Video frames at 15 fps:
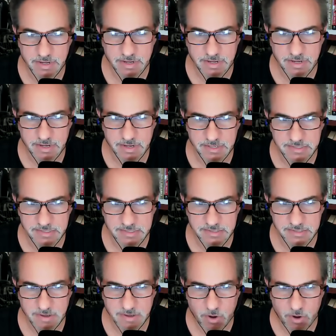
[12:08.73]
is
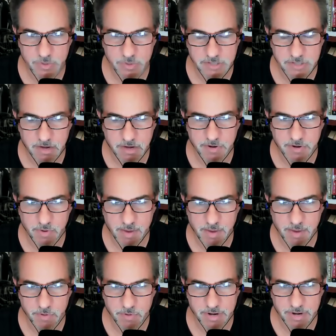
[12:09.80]
always going to be
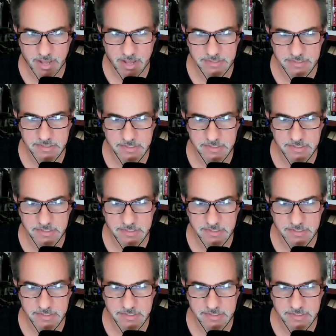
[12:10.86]
remembered as